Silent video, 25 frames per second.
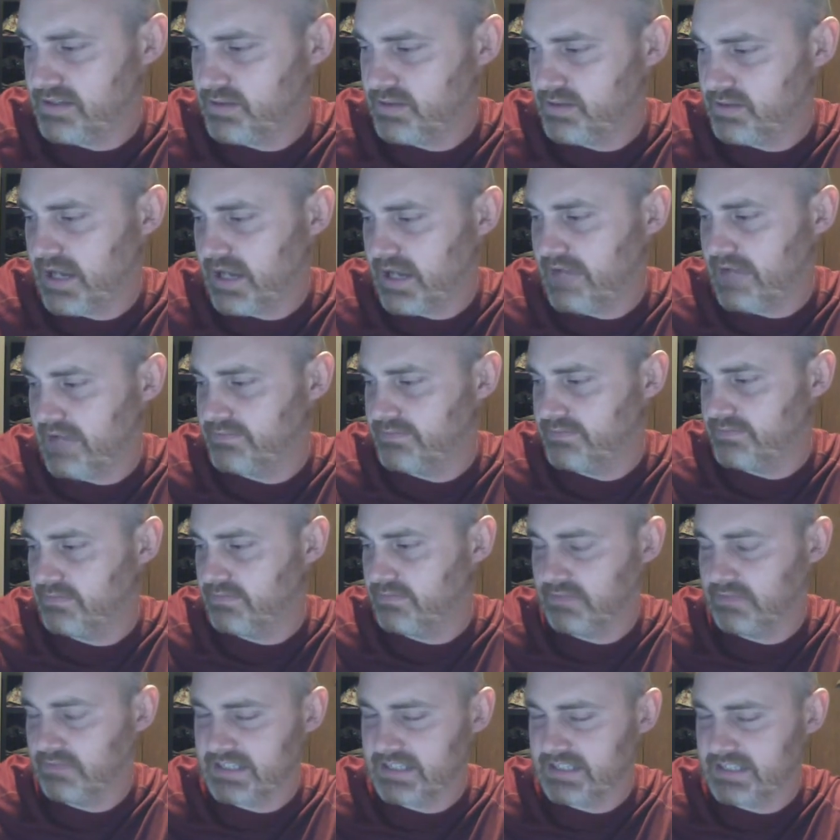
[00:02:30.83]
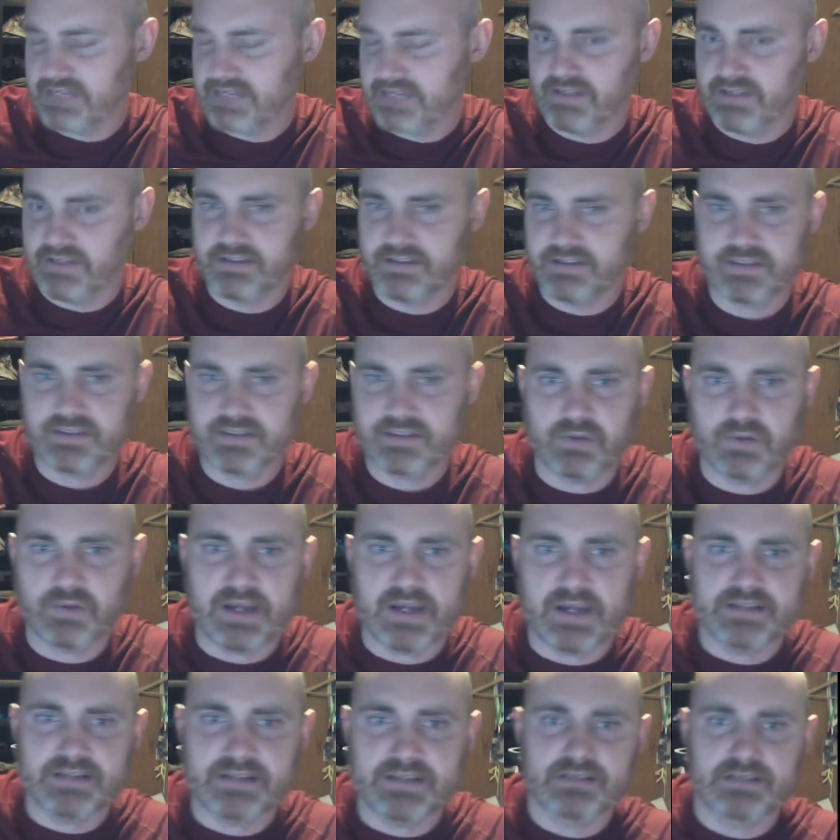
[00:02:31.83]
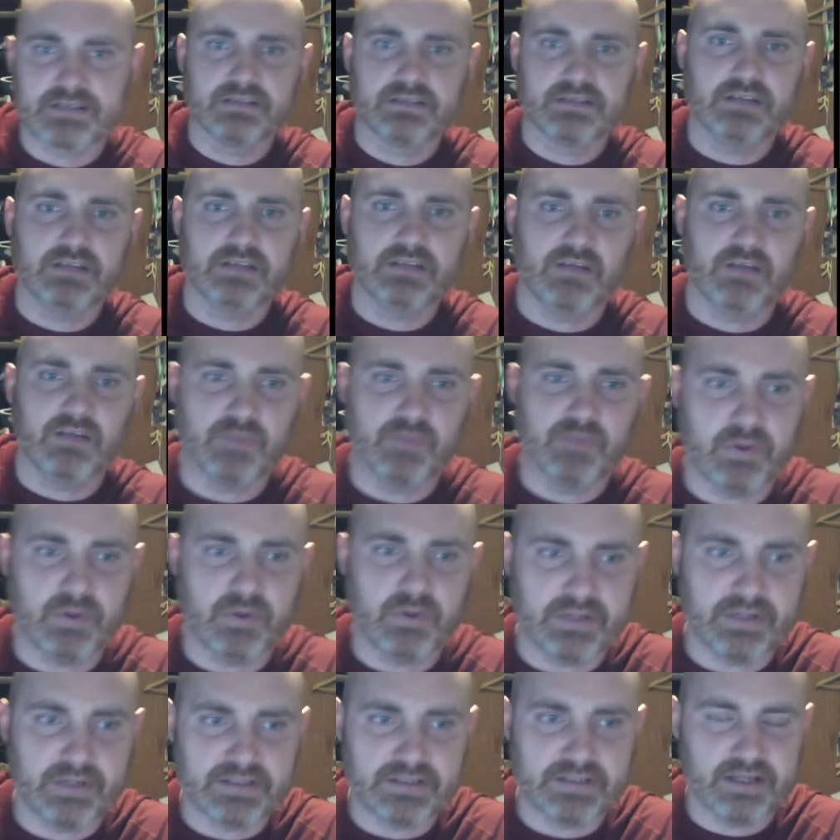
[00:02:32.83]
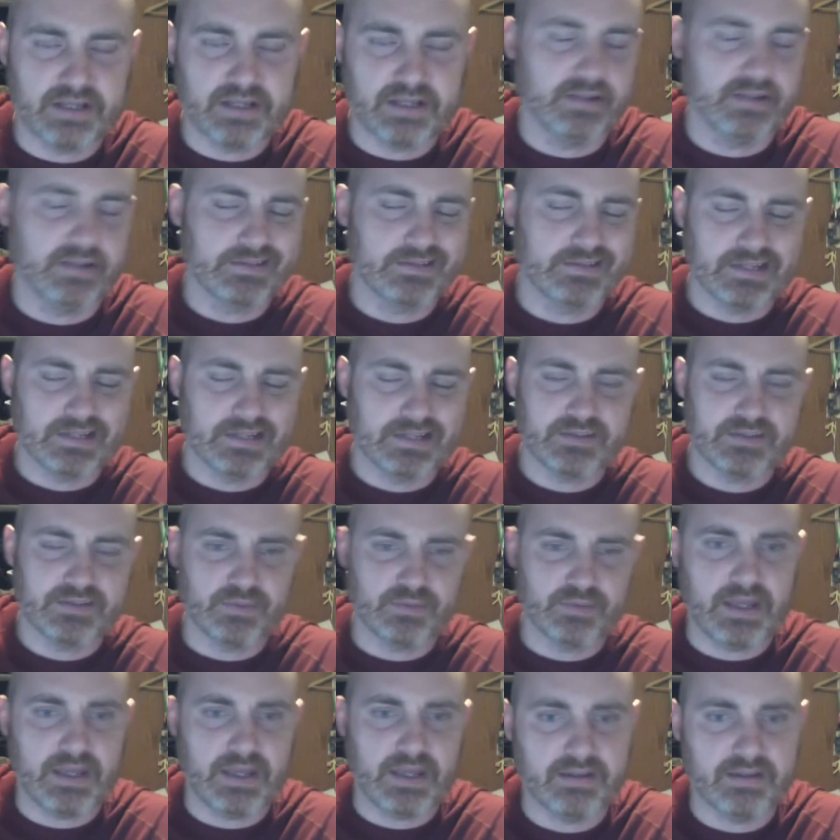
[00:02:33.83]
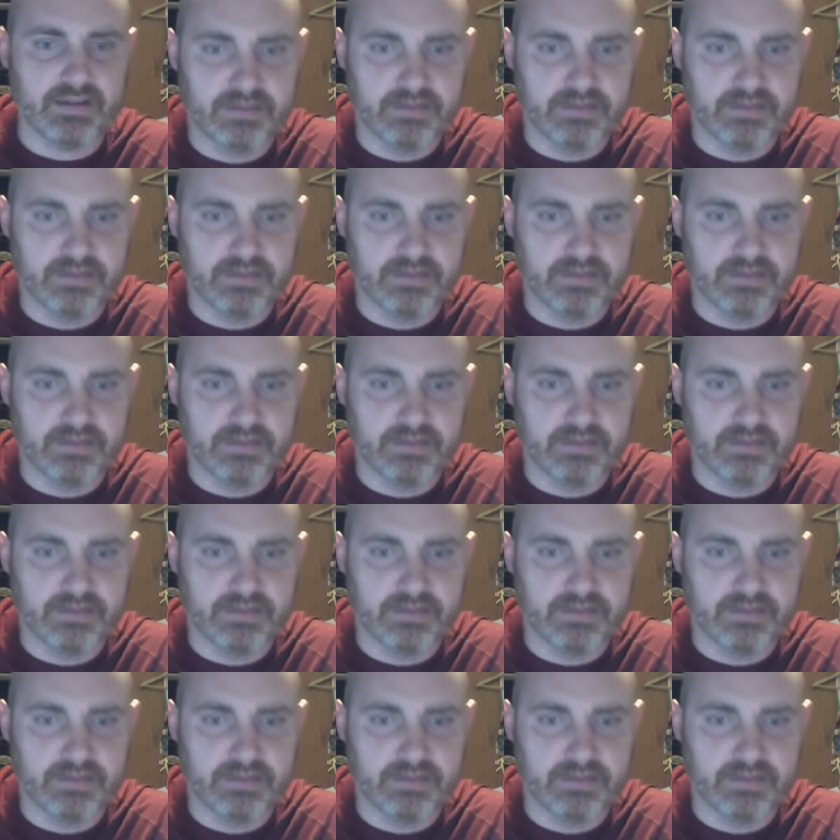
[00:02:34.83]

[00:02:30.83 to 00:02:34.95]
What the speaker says: And I have, like I said, I've done this twice remotely. It's not too bad.